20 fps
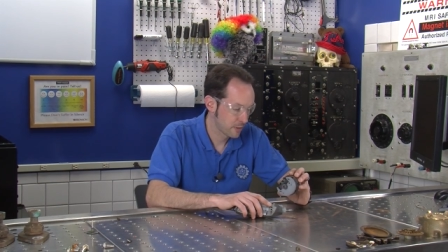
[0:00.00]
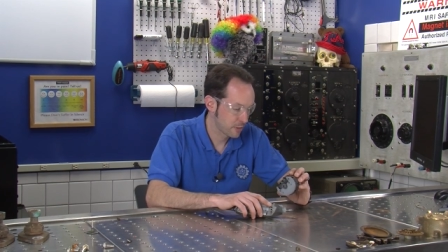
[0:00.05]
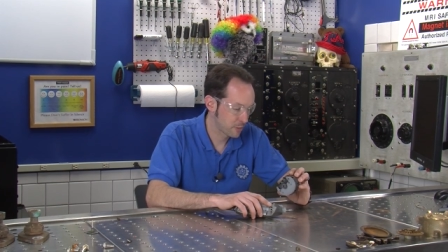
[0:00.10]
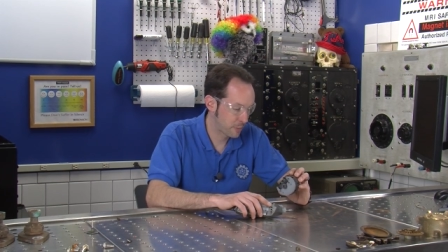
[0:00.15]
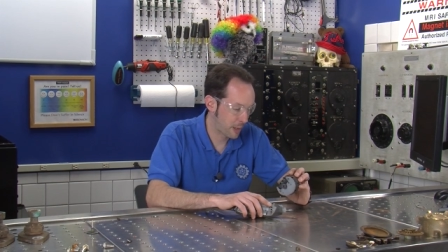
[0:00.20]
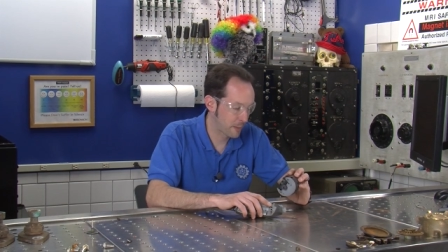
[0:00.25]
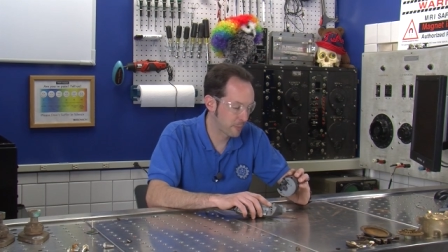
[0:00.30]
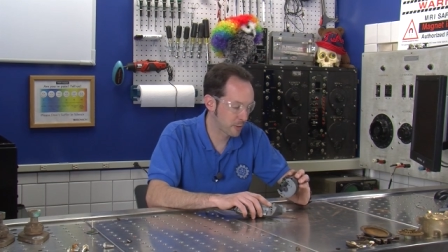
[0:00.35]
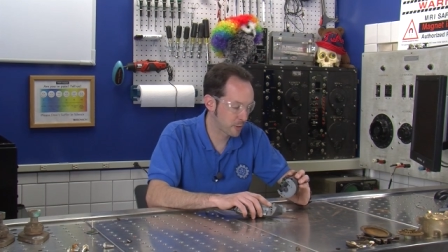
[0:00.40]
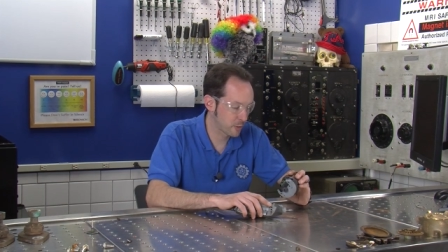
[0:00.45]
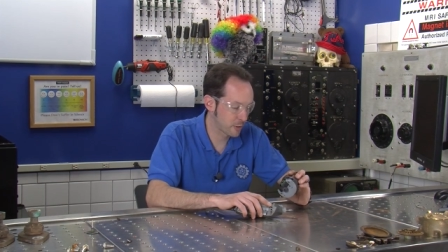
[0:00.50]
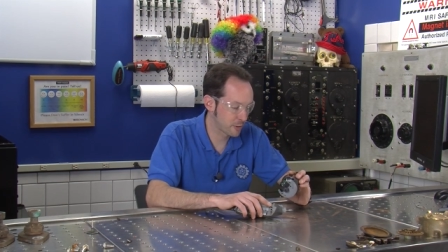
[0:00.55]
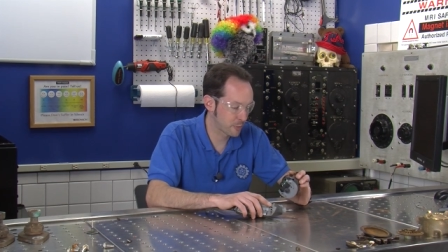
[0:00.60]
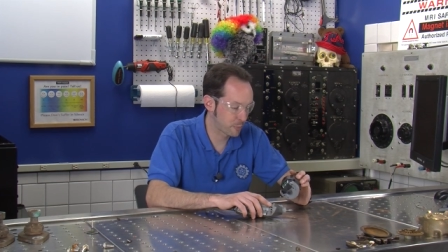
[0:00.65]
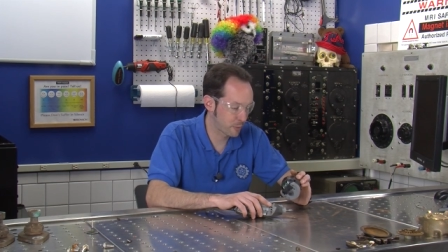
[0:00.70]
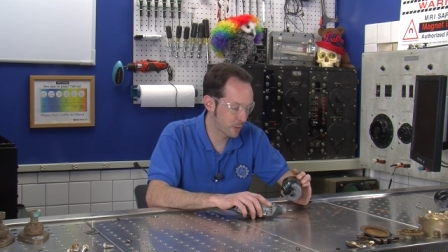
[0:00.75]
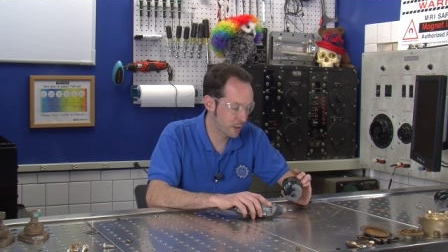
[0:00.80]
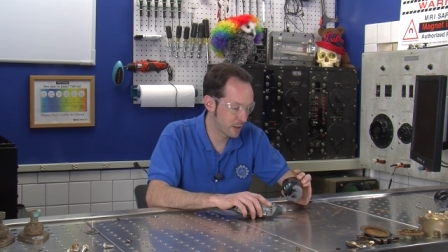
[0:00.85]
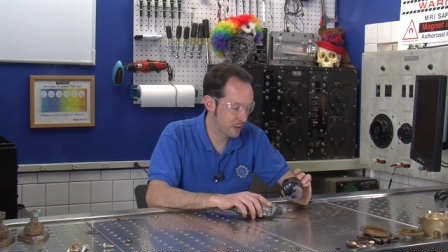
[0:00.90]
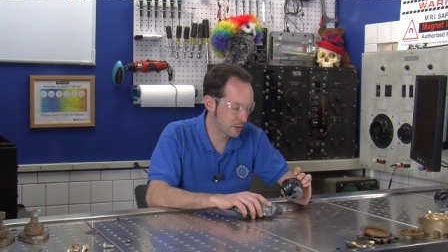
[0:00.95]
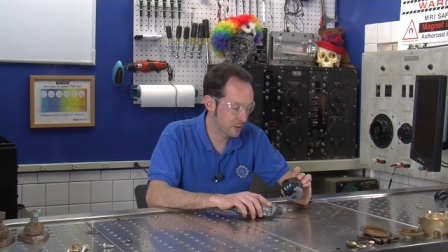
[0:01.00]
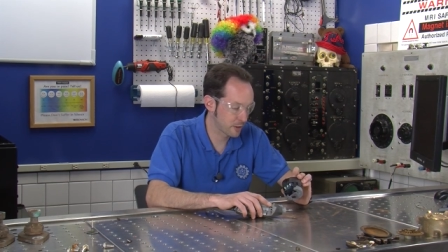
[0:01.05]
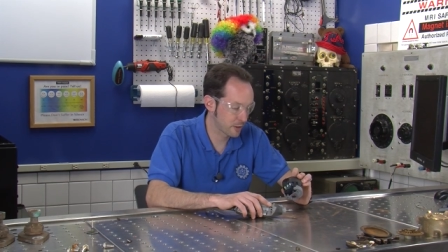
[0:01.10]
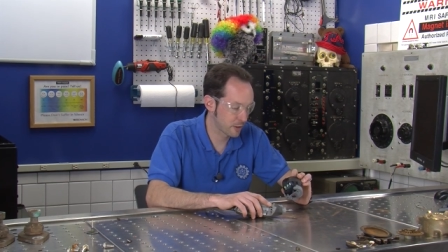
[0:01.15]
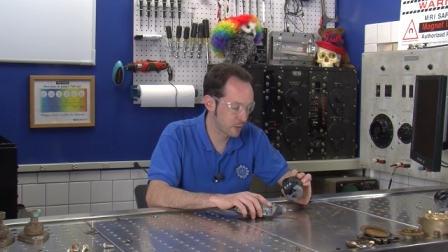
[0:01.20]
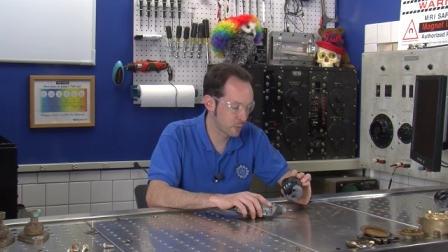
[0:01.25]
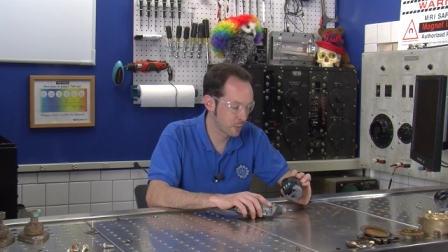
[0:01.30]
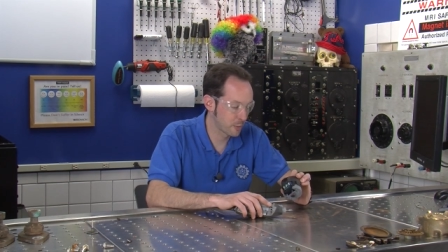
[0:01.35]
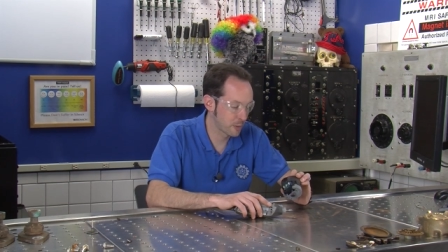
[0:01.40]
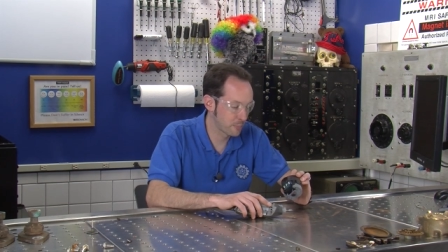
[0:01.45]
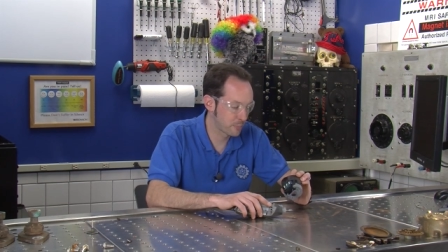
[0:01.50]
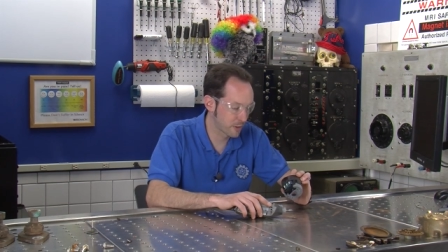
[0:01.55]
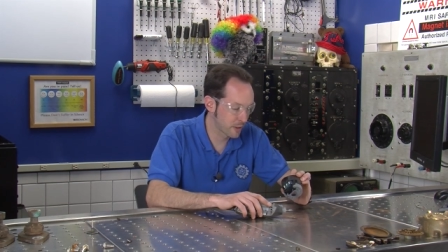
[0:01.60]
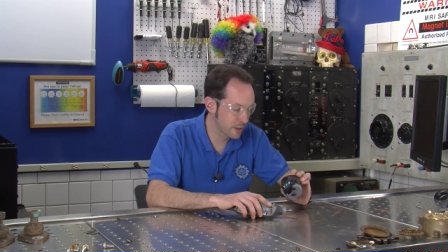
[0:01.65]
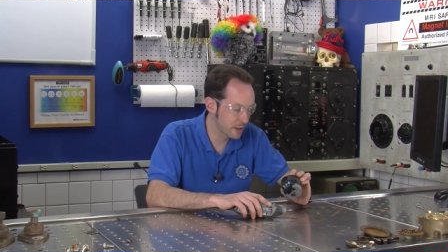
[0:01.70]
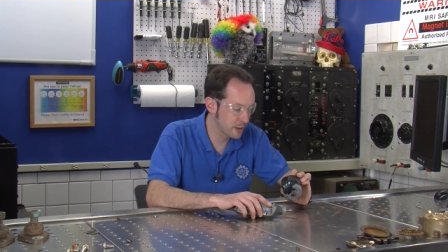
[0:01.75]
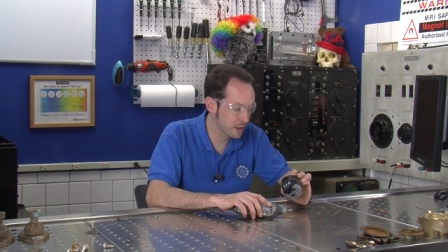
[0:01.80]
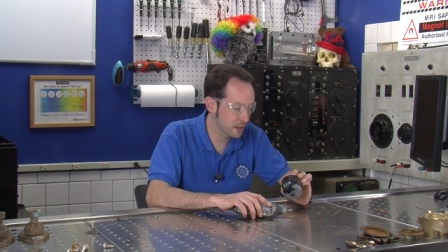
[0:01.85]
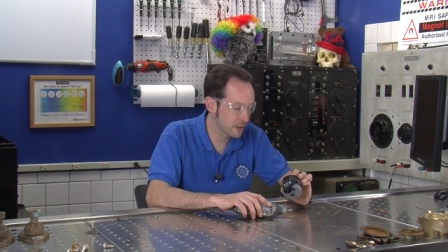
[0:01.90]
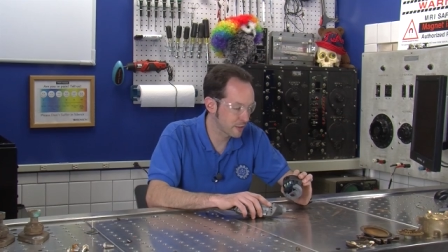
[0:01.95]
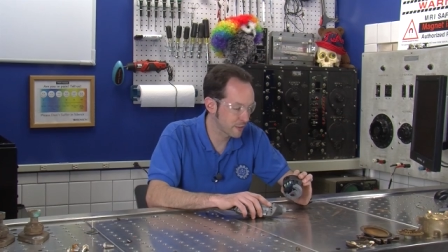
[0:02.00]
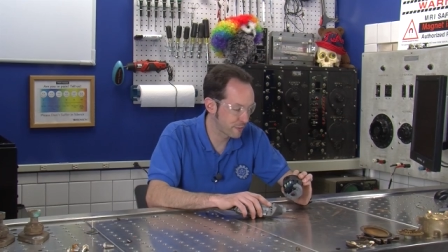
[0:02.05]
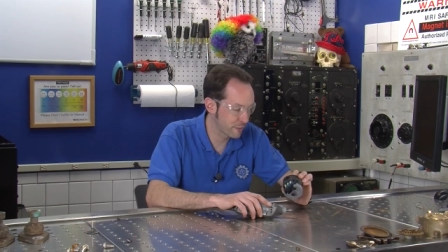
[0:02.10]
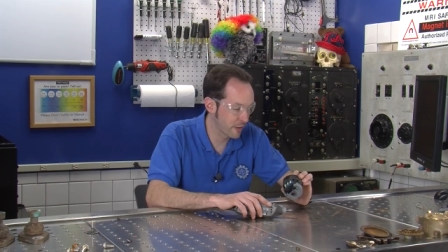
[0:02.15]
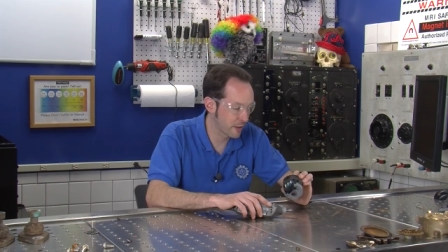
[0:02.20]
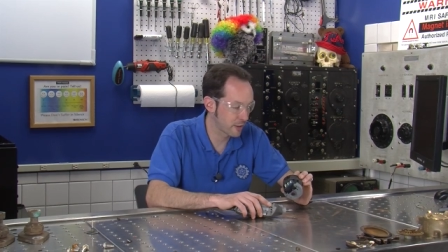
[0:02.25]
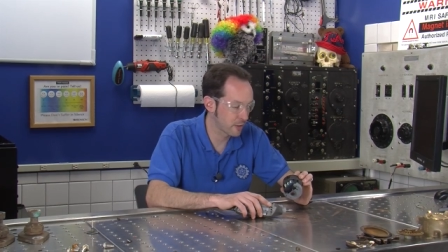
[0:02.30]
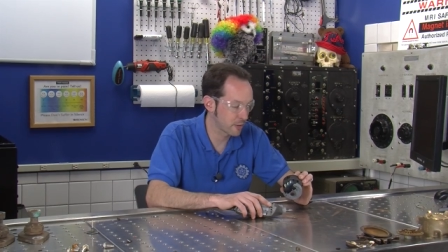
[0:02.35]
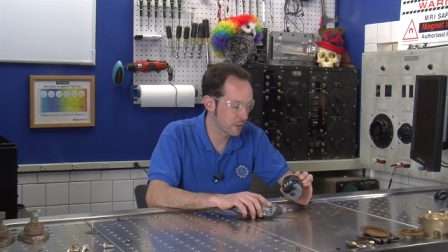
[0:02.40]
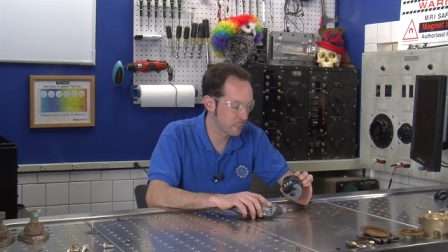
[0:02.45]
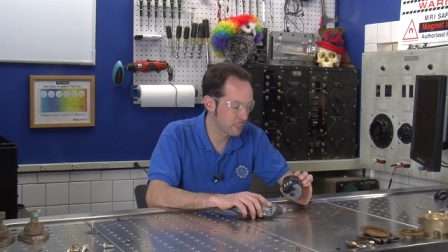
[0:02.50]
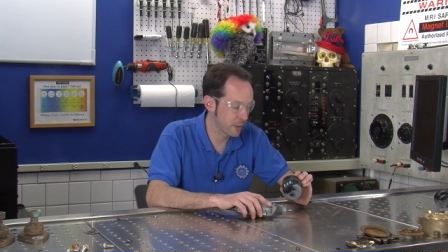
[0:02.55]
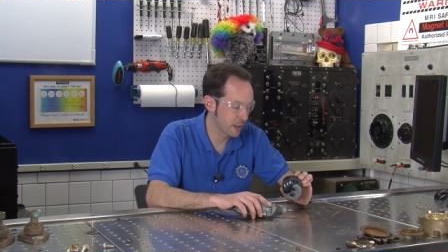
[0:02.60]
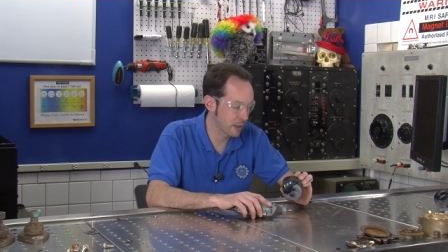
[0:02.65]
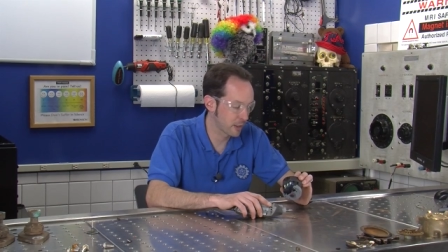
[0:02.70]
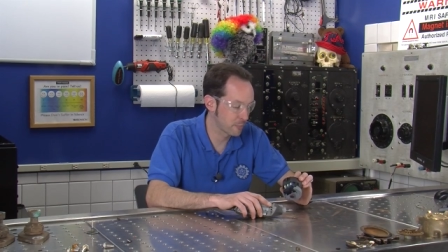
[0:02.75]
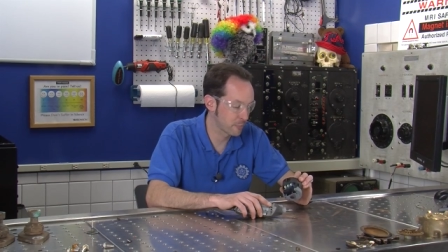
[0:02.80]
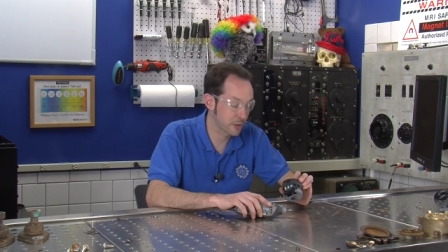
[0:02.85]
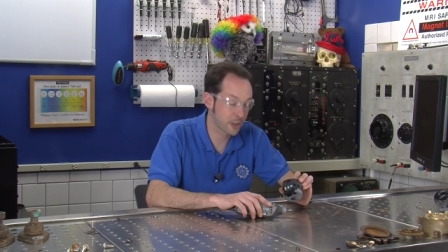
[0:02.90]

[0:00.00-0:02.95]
It's probably going to break, and there will be bleeding and fire and pain,